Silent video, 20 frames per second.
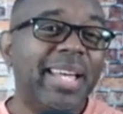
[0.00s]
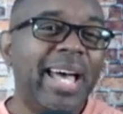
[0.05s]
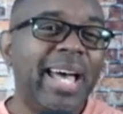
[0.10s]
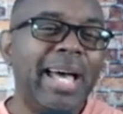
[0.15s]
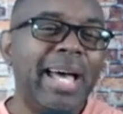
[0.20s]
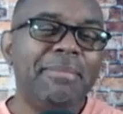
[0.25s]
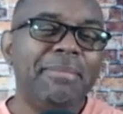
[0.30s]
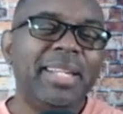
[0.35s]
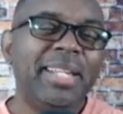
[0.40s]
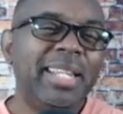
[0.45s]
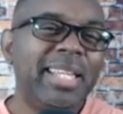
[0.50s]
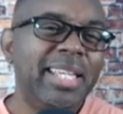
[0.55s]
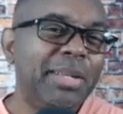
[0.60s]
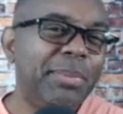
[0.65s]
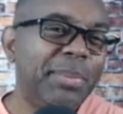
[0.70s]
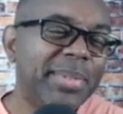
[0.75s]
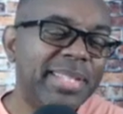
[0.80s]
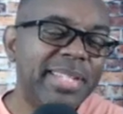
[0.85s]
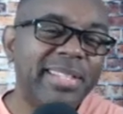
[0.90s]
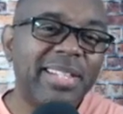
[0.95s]
I mean, he
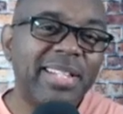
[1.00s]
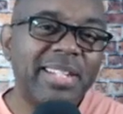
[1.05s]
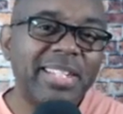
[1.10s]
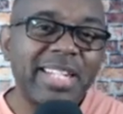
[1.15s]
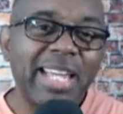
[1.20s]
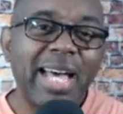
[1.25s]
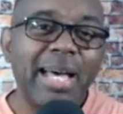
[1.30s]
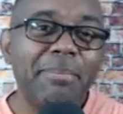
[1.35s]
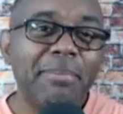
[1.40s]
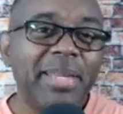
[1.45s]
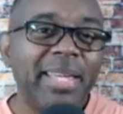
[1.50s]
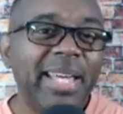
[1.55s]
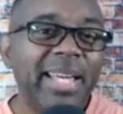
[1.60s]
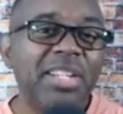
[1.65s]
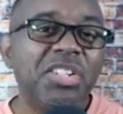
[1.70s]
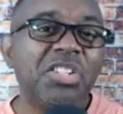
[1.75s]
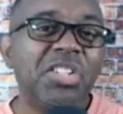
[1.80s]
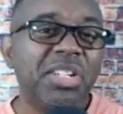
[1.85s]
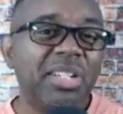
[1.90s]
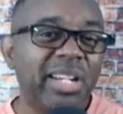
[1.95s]
was in the top
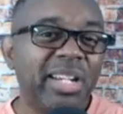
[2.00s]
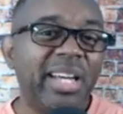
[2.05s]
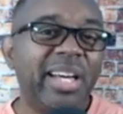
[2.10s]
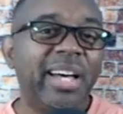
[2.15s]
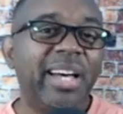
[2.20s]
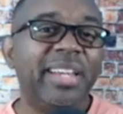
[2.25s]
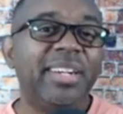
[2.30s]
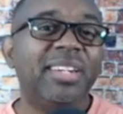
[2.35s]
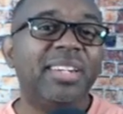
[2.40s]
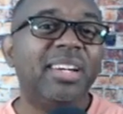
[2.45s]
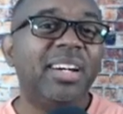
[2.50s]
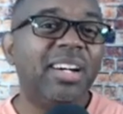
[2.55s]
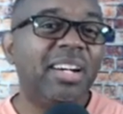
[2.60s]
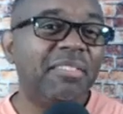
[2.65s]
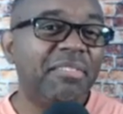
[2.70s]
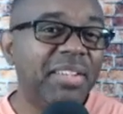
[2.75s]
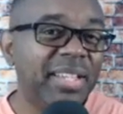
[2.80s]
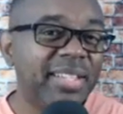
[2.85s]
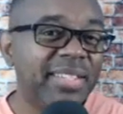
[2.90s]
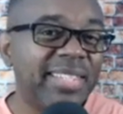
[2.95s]
echelon
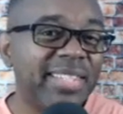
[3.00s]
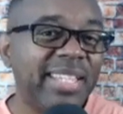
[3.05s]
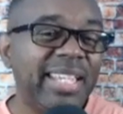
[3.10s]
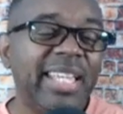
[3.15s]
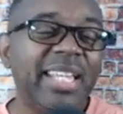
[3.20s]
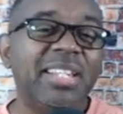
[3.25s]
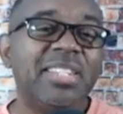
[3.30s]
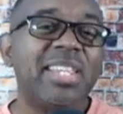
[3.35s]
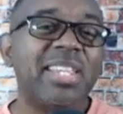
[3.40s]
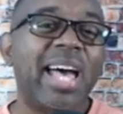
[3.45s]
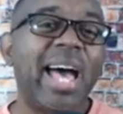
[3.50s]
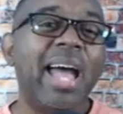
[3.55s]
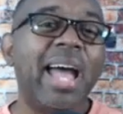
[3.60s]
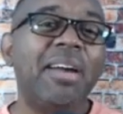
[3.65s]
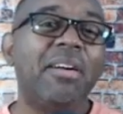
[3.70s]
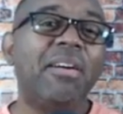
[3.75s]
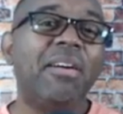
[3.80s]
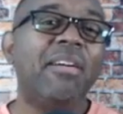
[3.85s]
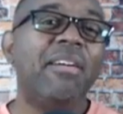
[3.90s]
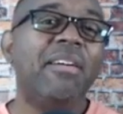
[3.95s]
of his
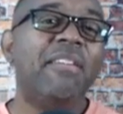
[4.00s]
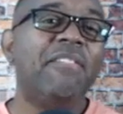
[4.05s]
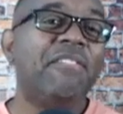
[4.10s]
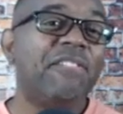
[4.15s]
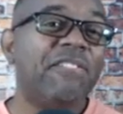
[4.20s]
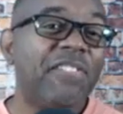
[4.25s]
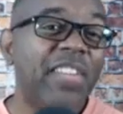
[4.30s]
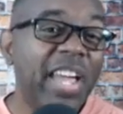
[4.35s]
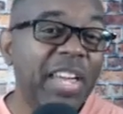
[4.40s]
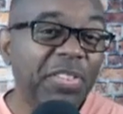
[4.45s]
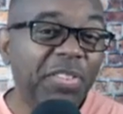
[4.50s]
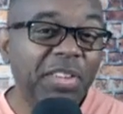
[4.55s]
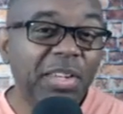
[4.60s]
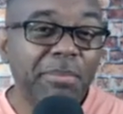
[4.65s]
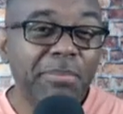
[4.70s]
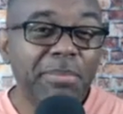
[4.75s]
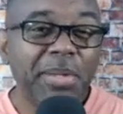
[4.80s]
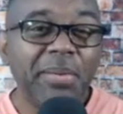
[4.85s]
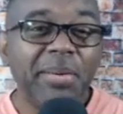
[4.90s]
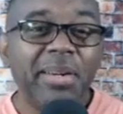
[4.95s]
entire faith
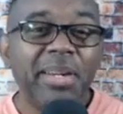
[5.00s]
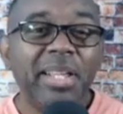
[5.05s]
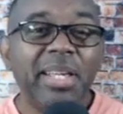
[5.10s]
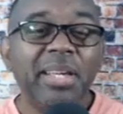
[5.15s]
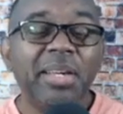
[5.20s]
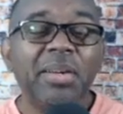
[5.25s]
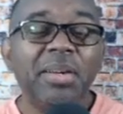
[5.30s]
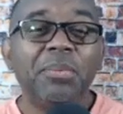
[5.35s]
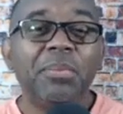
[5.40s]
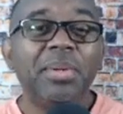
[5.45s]
community,